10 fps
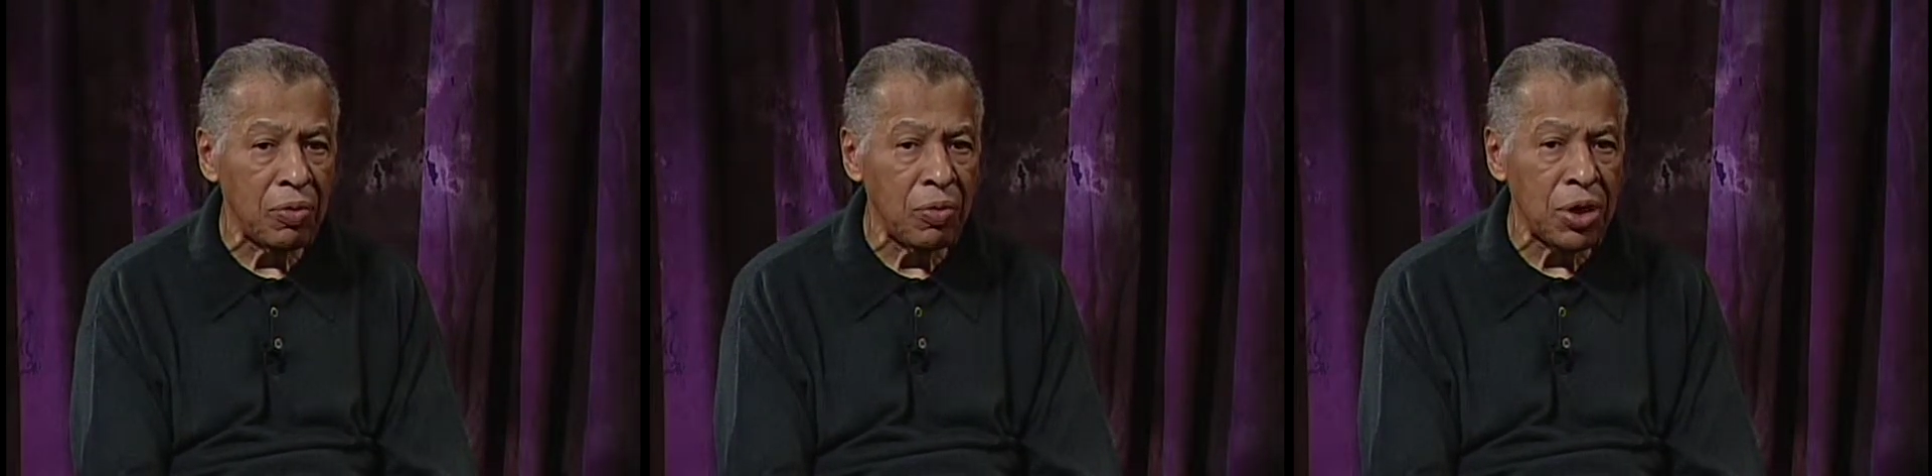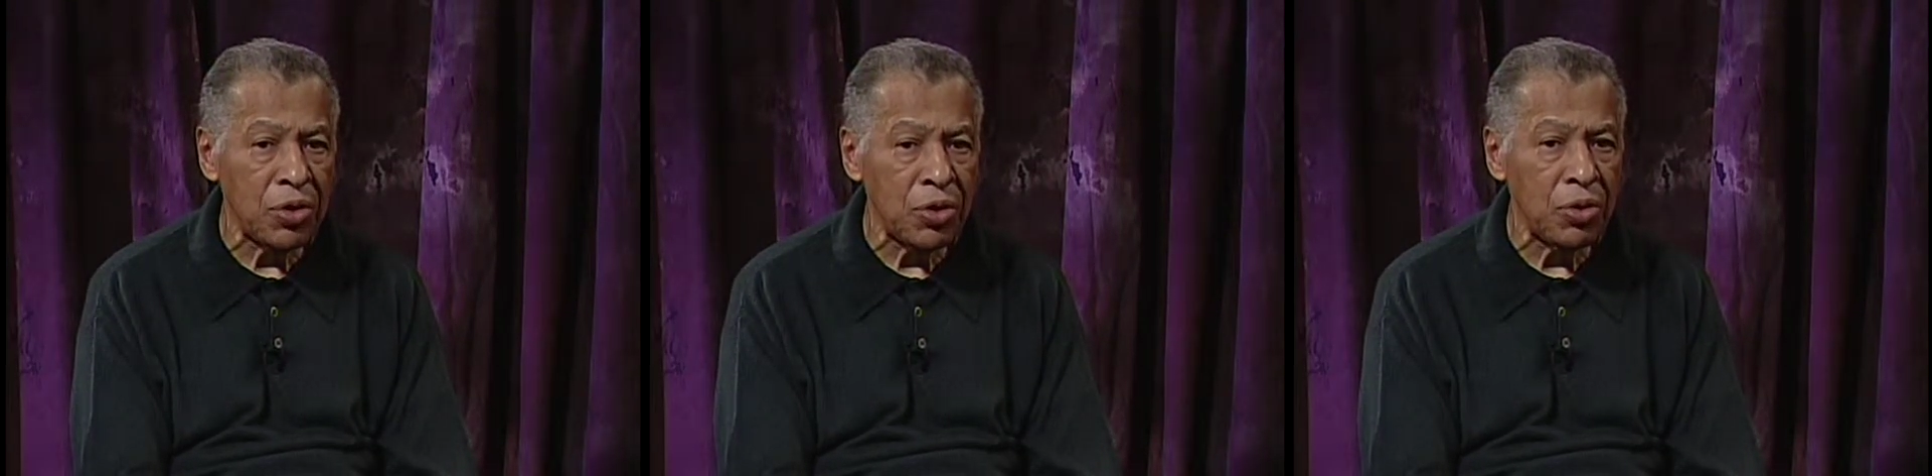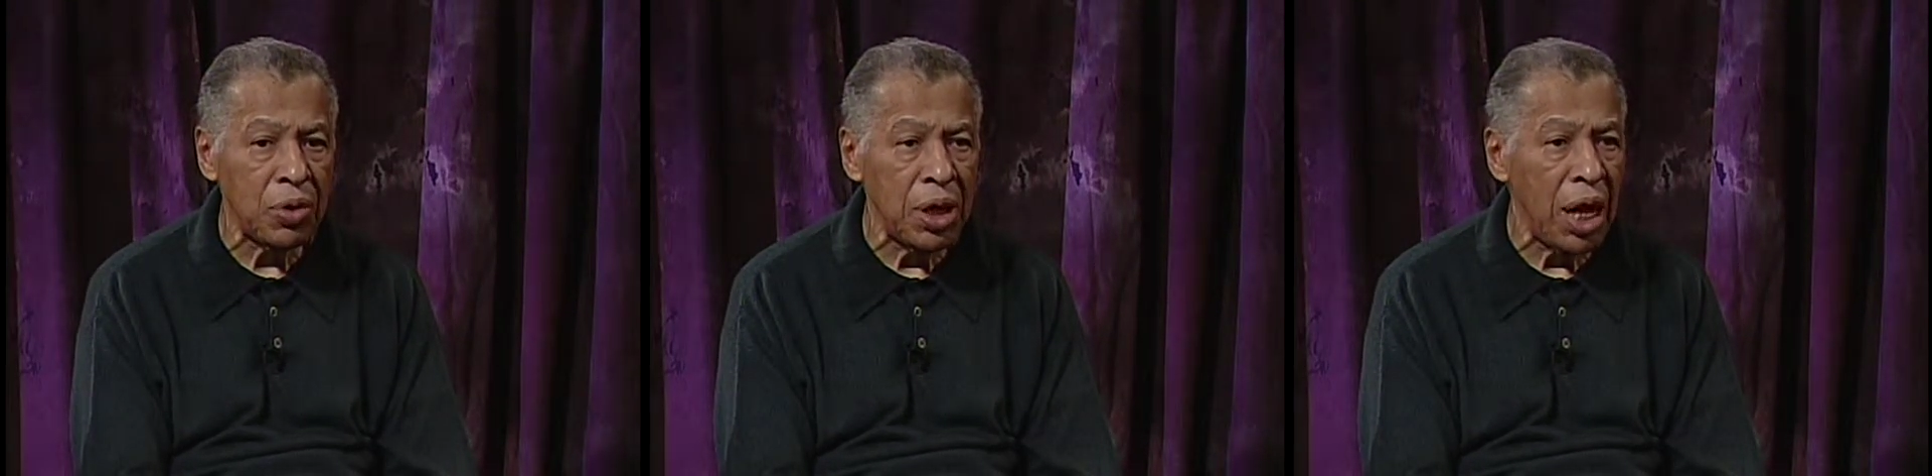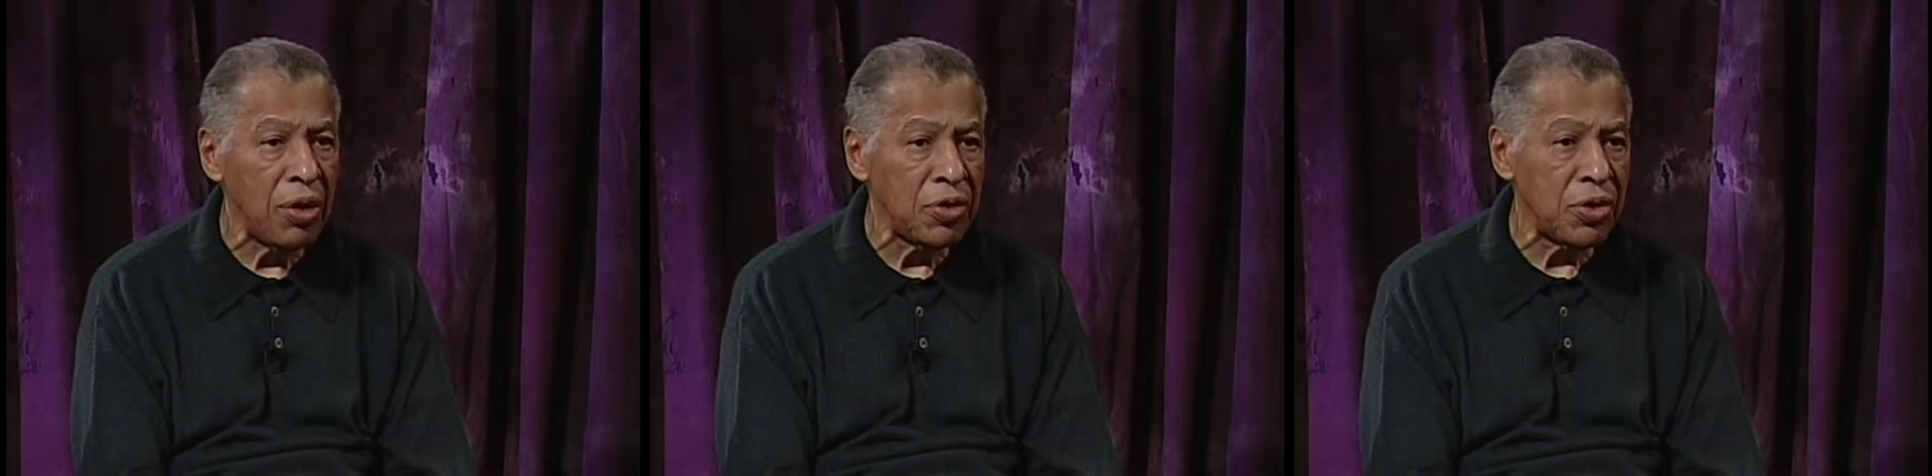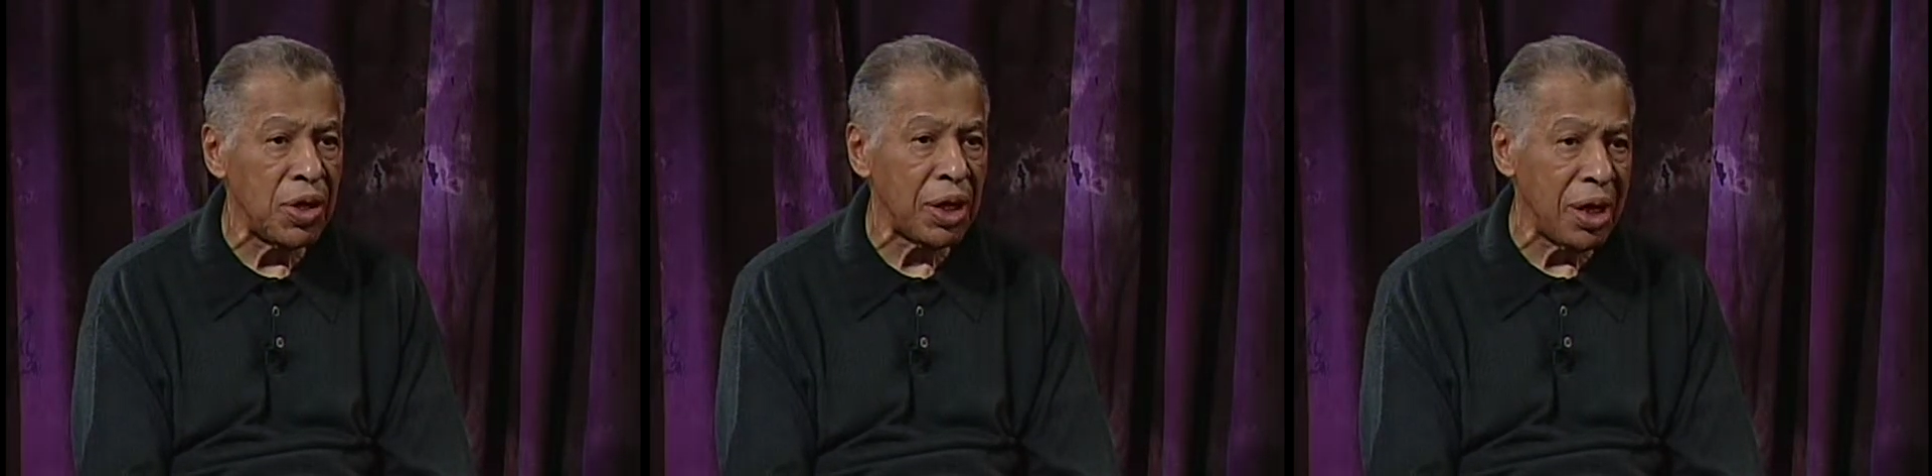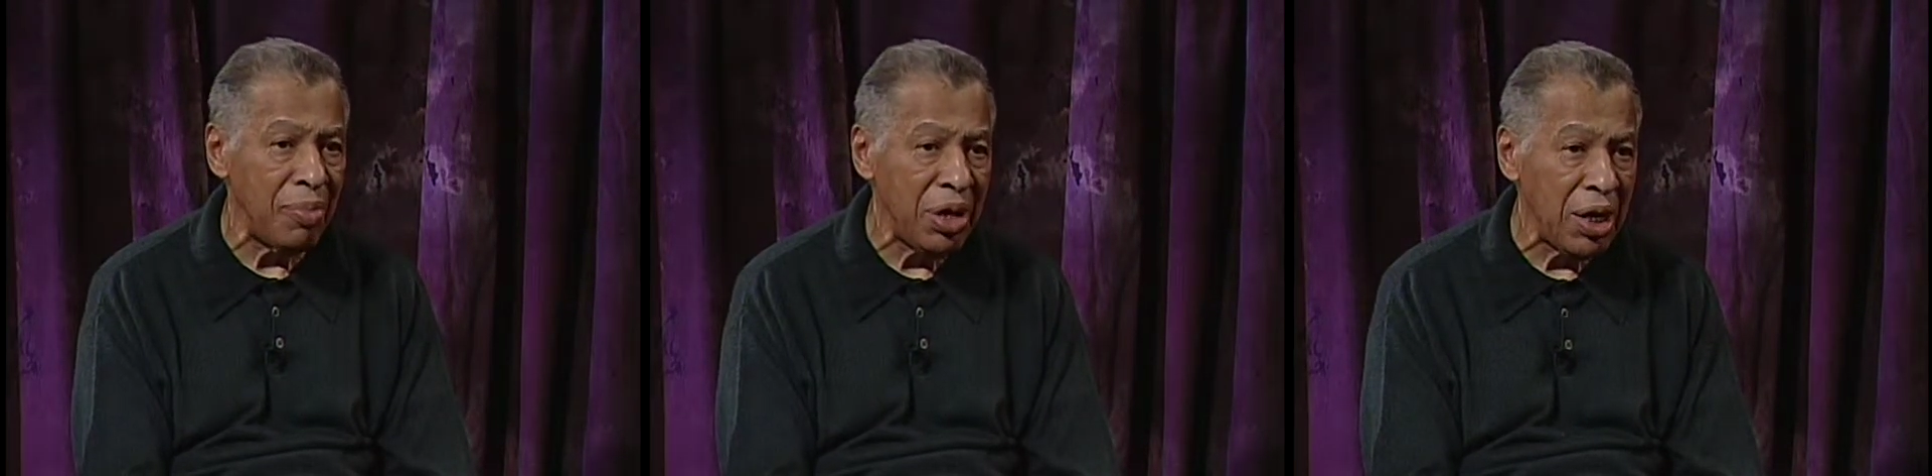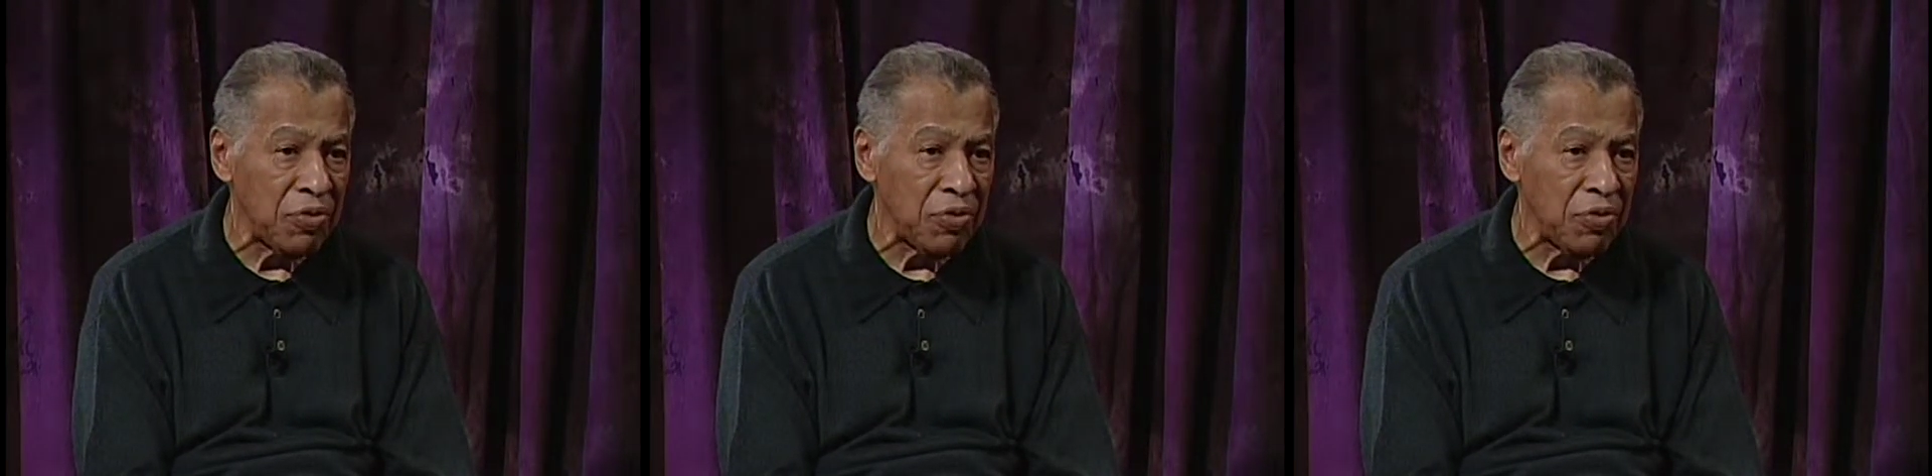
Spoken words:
was to announce the coming